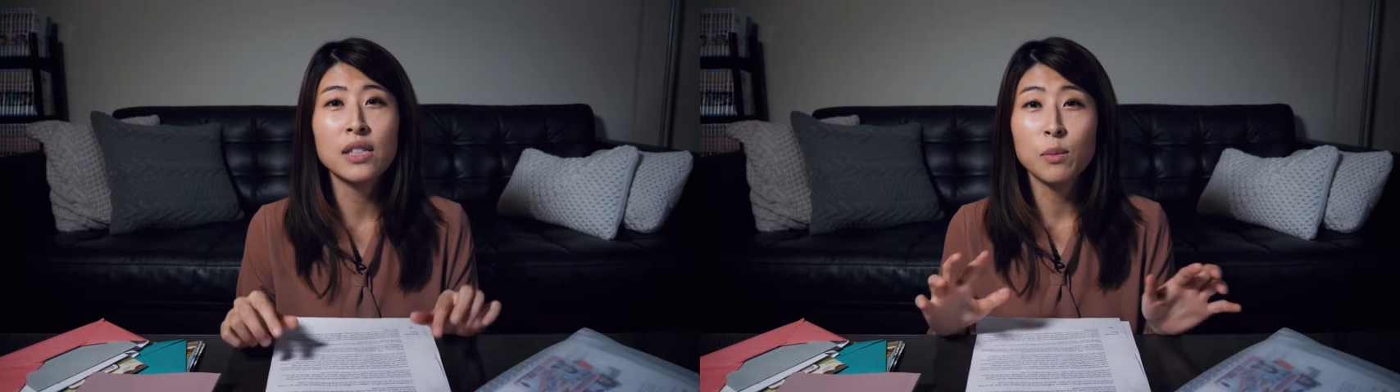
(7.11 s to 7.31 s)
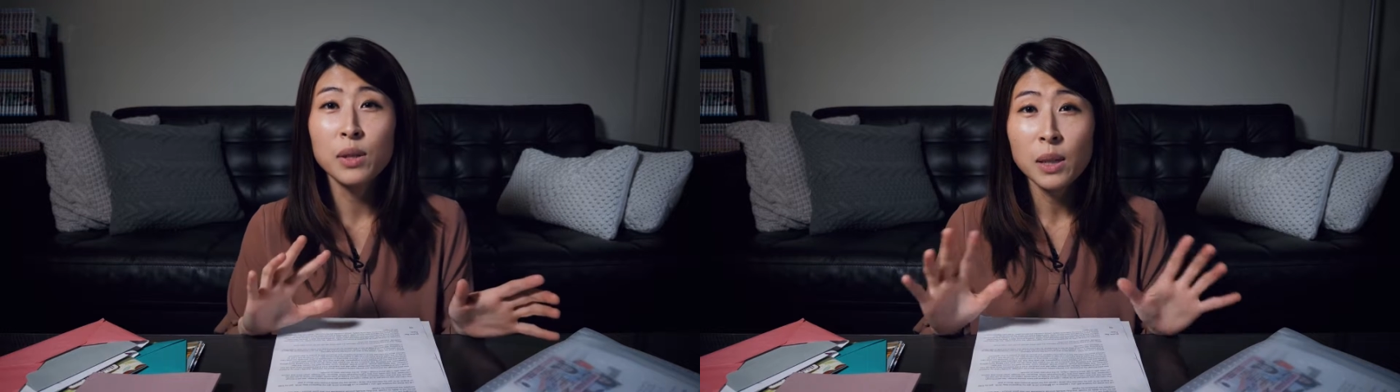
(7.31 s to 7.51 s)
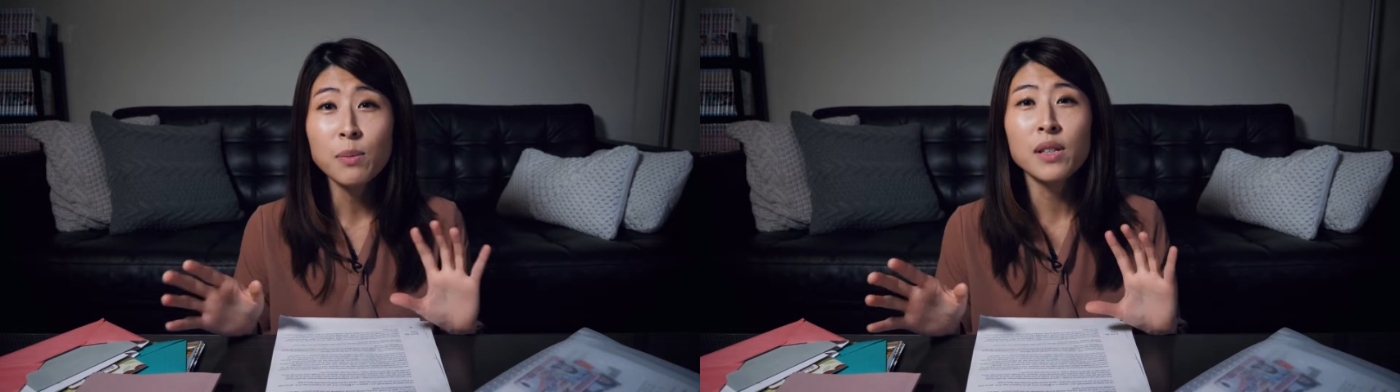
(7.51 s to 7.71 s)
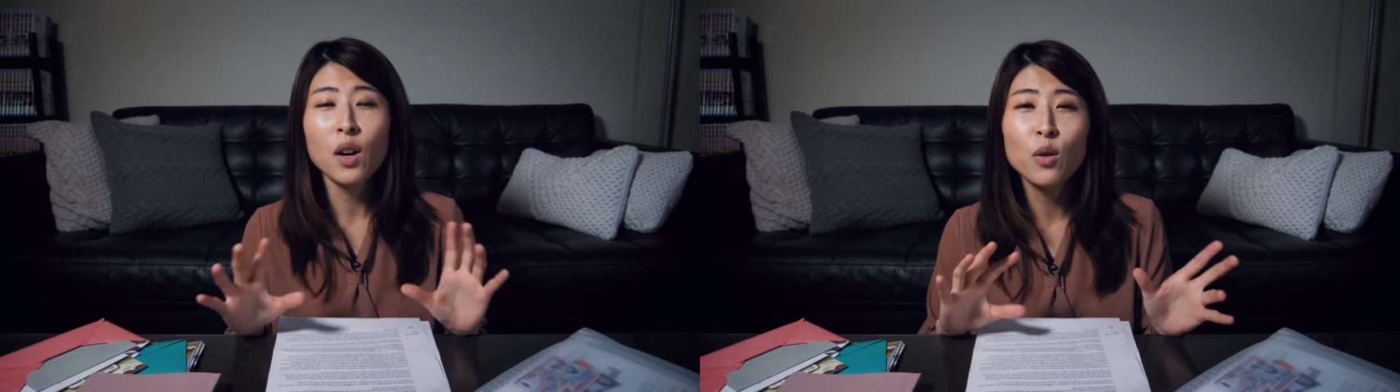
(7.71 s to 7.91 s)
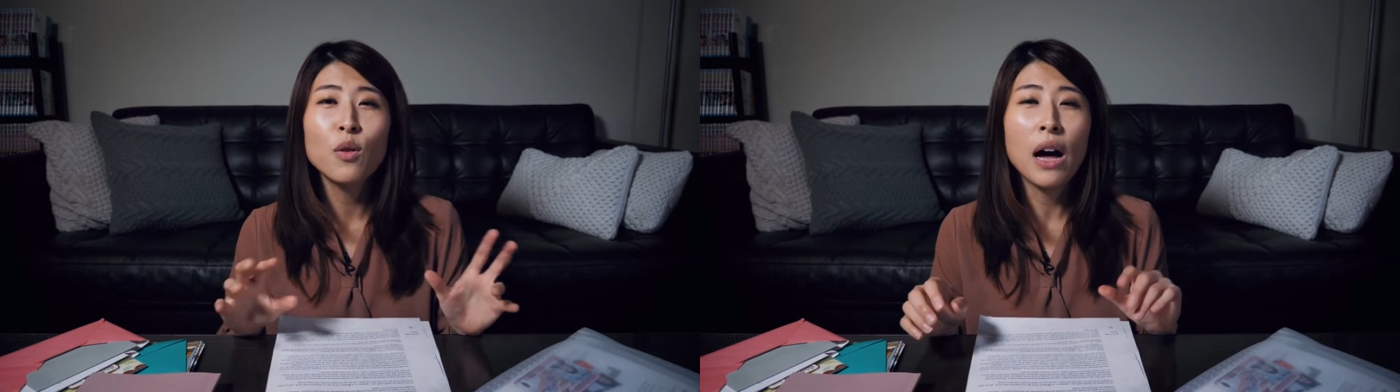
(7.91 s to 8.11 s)
some tips
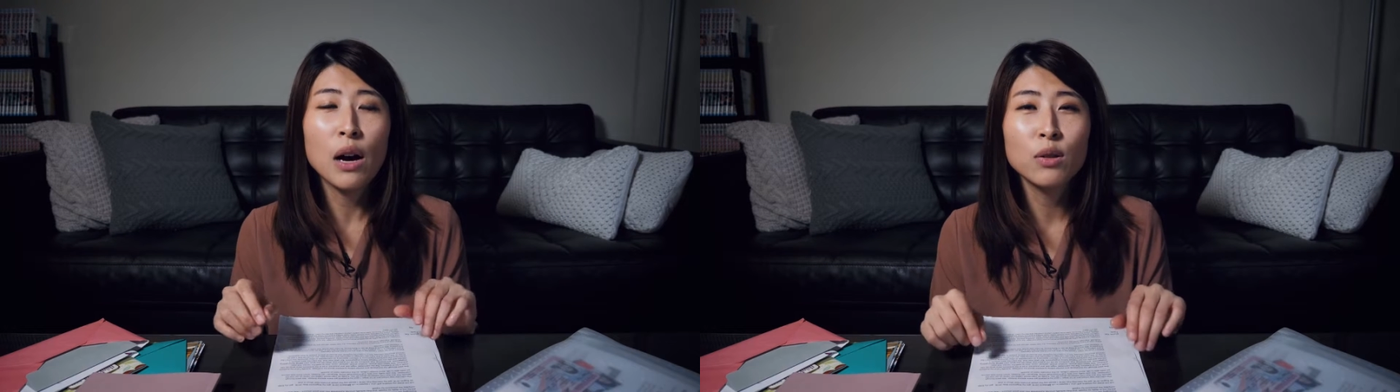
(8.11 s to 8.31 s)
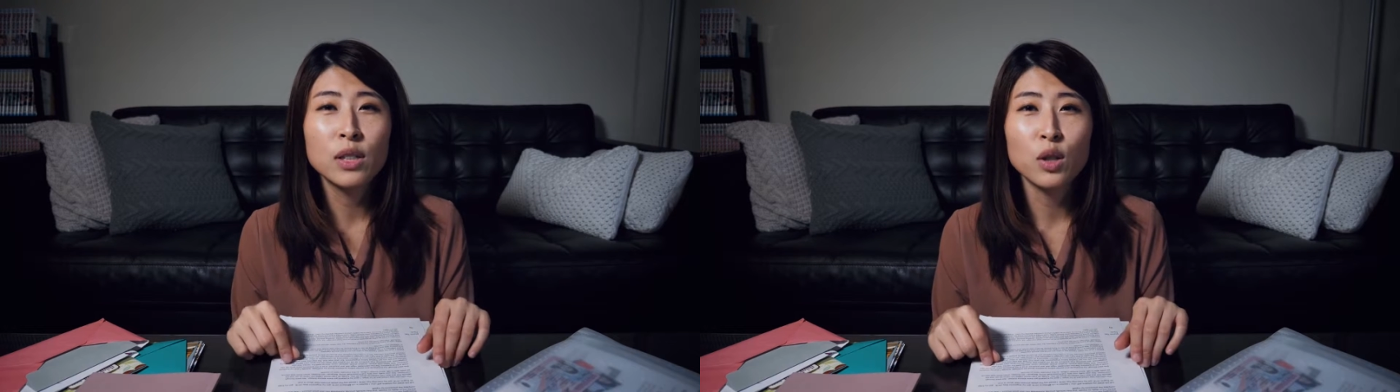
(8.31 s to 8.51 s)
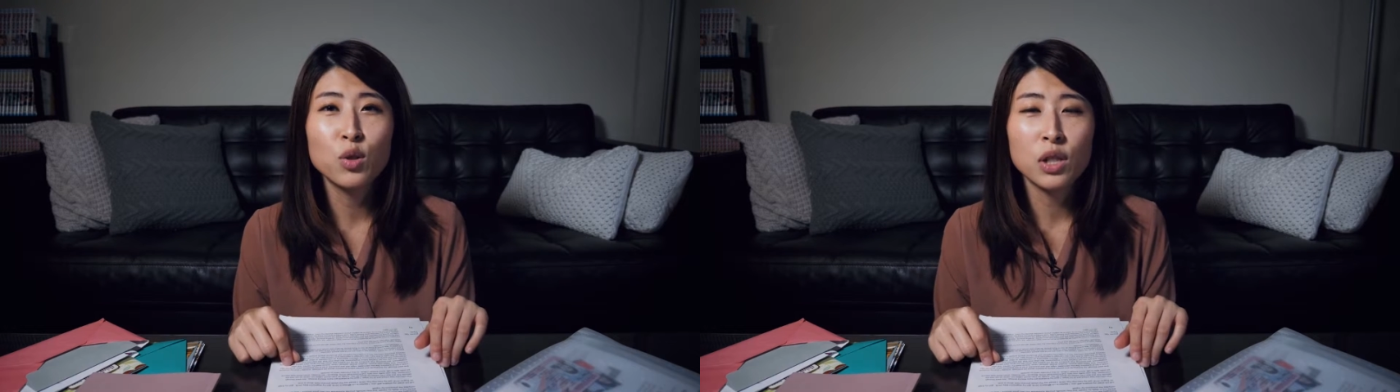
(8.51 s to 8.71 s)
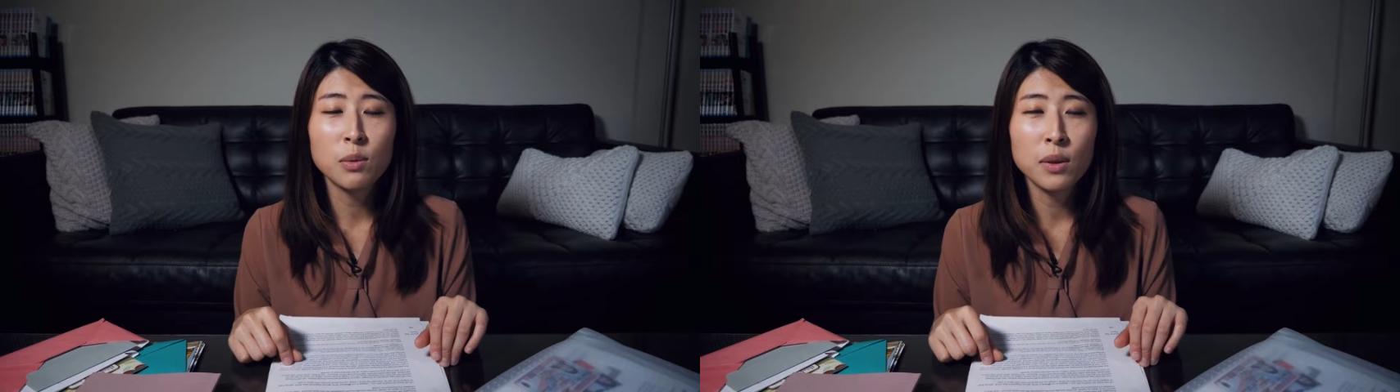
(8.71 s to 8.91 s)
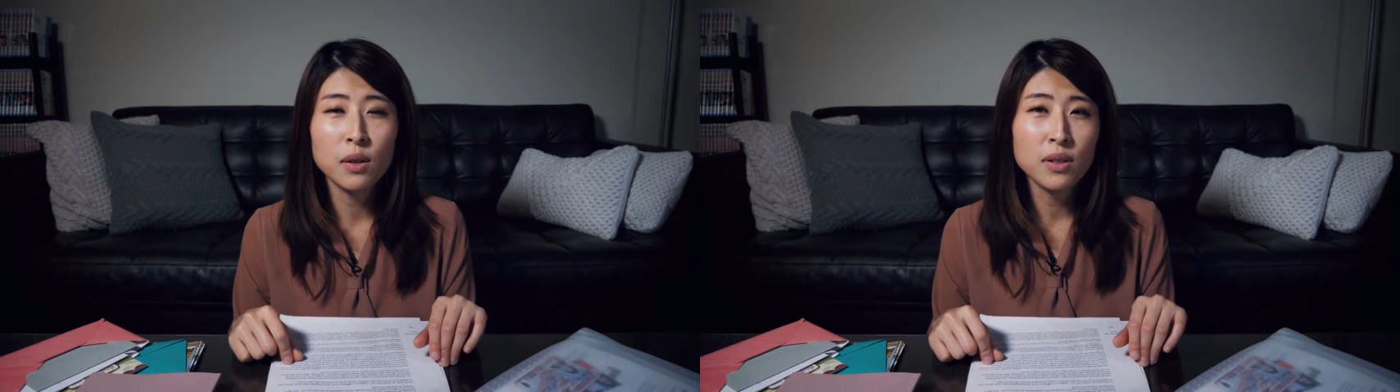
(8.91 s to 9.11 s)
around
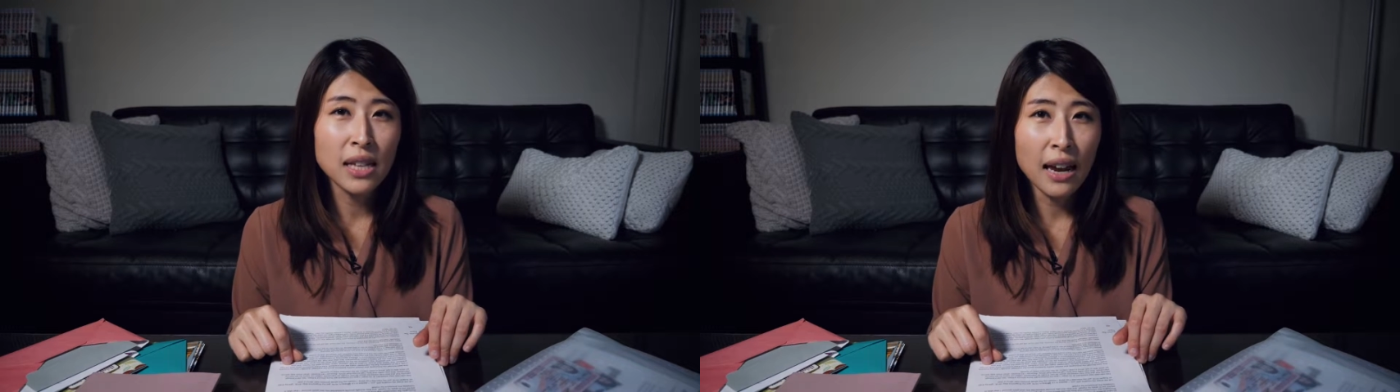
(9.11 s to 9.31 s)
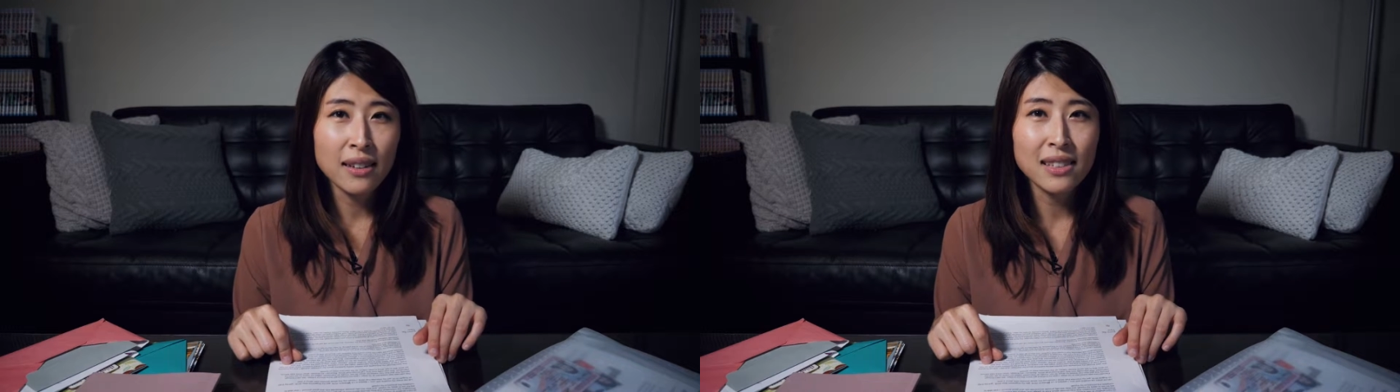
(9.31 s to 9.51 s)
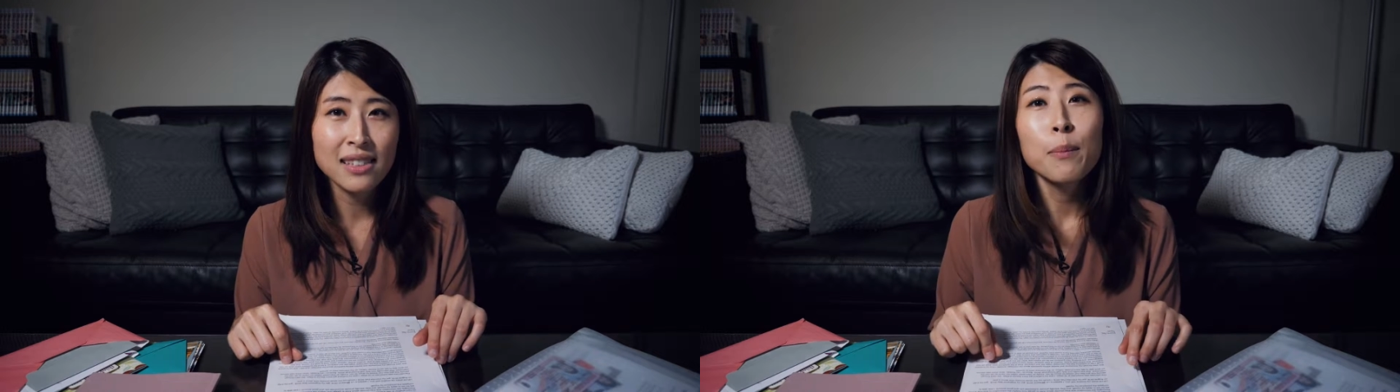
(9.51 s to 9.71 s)
adjustment of status.